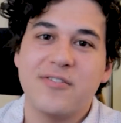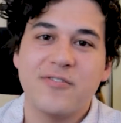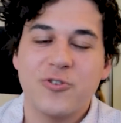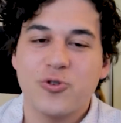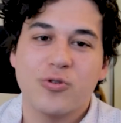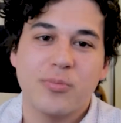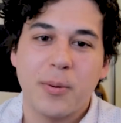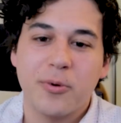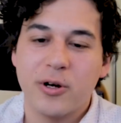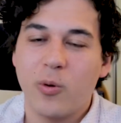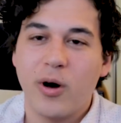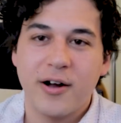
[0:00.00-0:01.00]
even if you're just
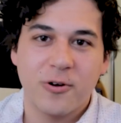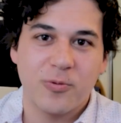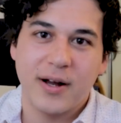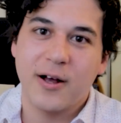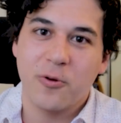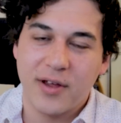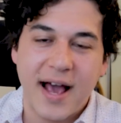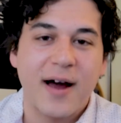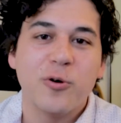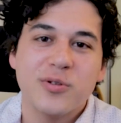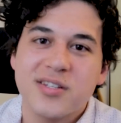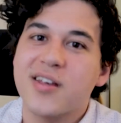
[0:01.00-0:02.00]
remembering to walk around the
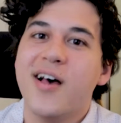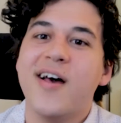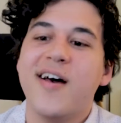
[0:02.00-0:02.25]
house,